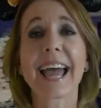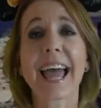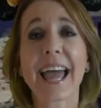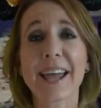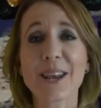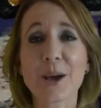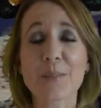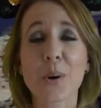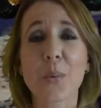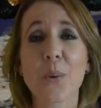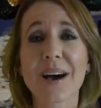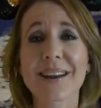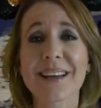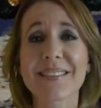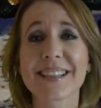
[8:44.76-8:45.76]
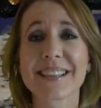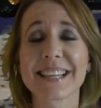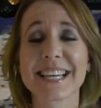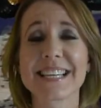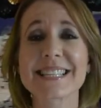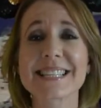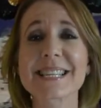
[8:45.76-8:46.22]
And number one on the
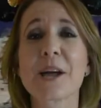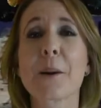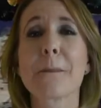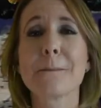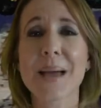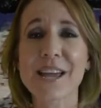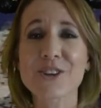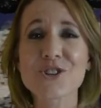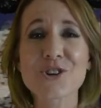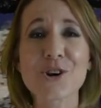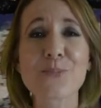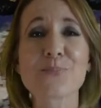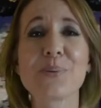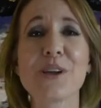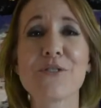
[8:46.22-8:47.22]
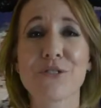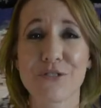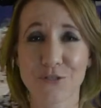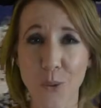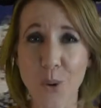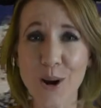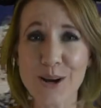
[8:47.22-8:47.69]
list, make sure
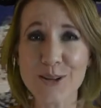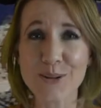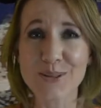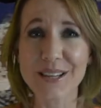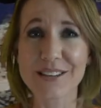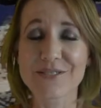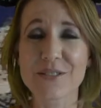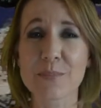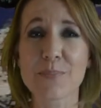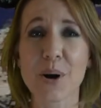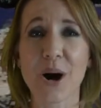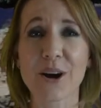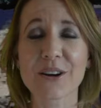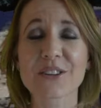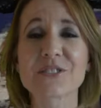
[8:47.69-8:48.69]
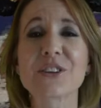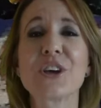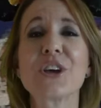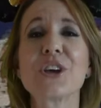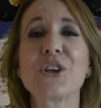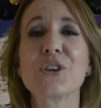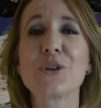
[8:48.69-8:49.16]
before you leave the parks,
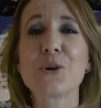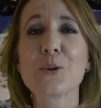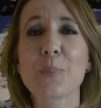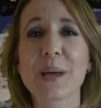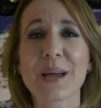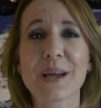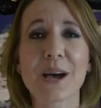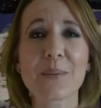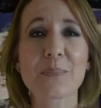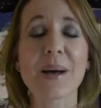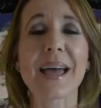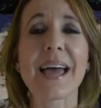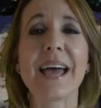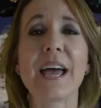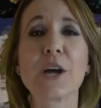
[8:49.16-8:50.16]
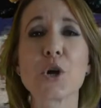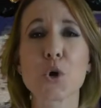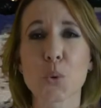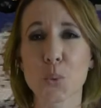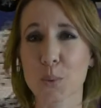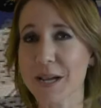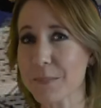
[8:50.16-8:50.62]
you pick up a
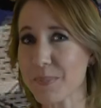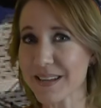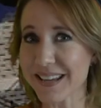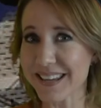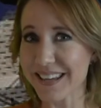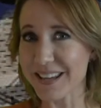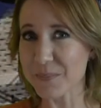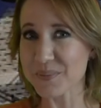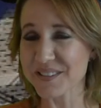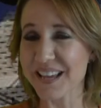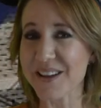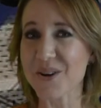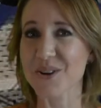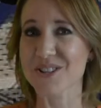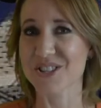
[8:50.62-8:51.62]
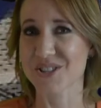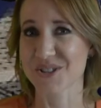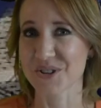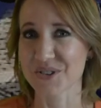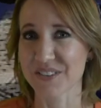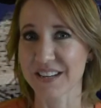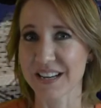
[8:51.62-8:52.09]
creepy keepsake or
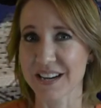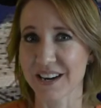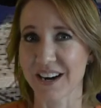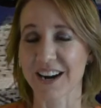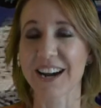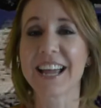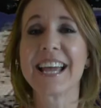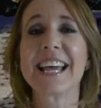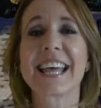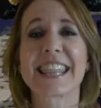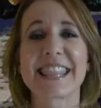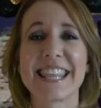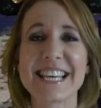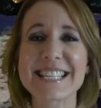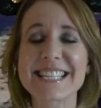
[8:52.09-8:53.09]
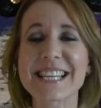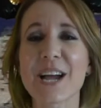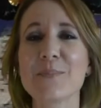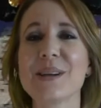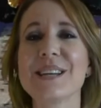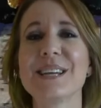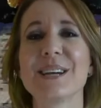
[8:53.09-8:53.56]
souvenir. This
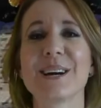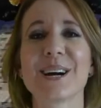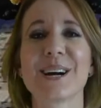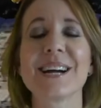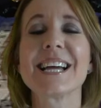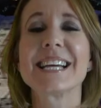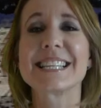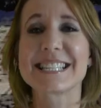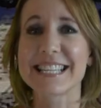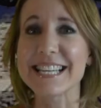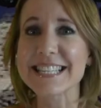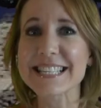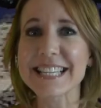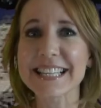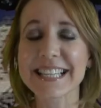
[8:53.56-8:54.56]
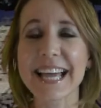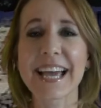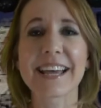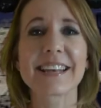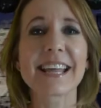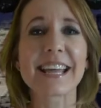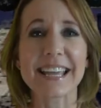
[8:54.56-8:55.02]
time of year,
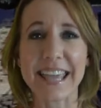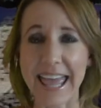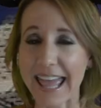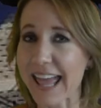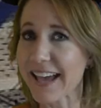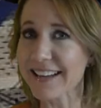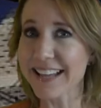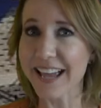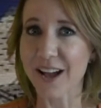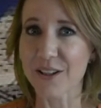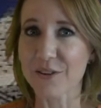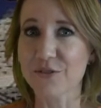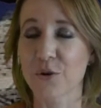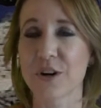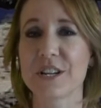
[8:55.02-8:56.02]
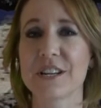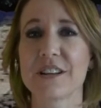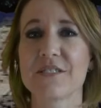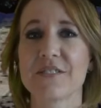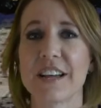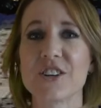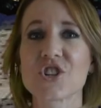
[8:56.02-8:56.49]
Disneyland and California
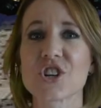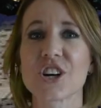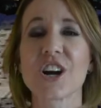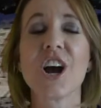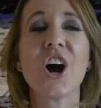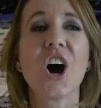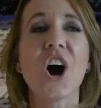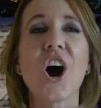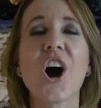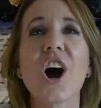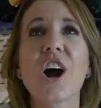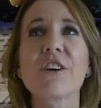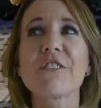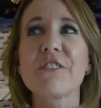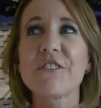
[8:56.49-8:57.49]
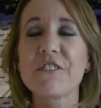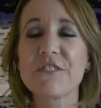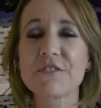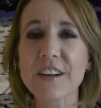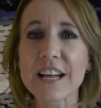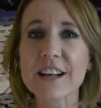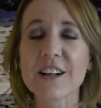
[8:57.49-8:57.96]
Adventure are
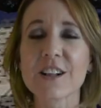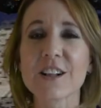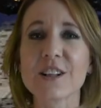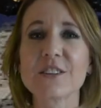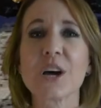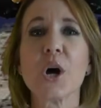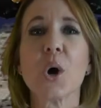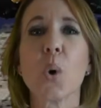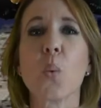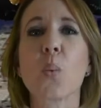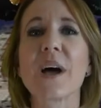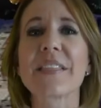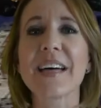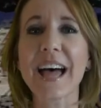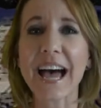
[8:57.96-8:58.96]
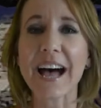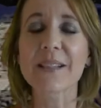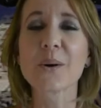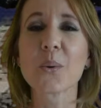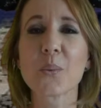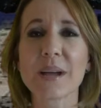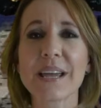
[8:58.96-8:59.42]
filled with
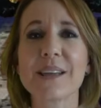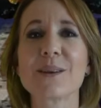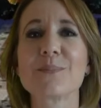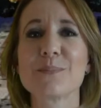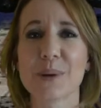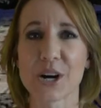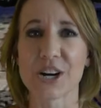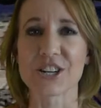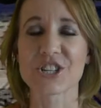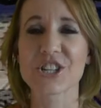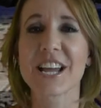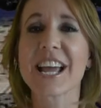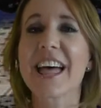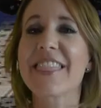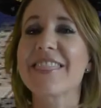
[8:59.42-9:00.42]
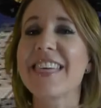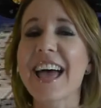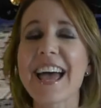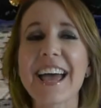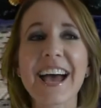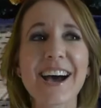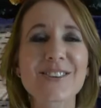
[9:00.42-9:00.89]
Halloween merch. They
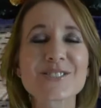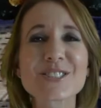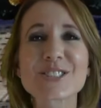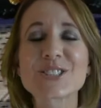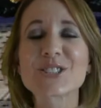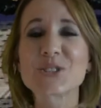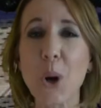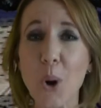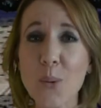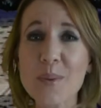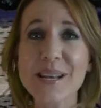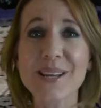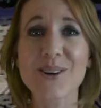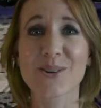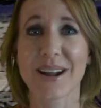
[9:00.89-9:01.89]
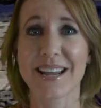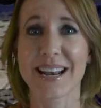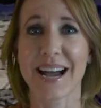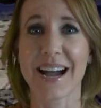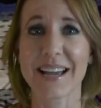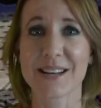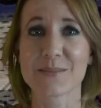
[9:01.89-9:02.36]
have so many great
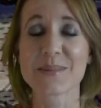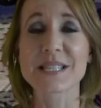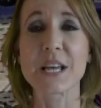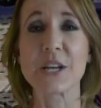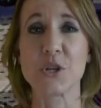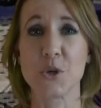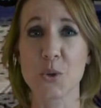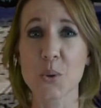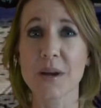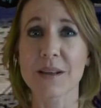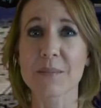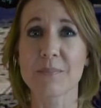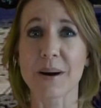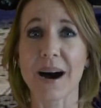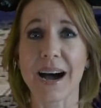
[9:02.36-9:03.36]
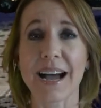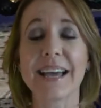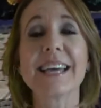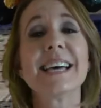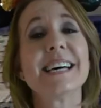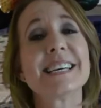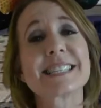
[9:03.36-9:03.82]
items that you can
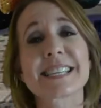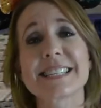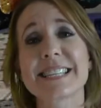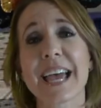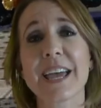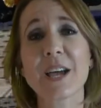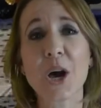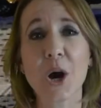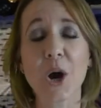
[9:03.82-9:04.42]
buy to take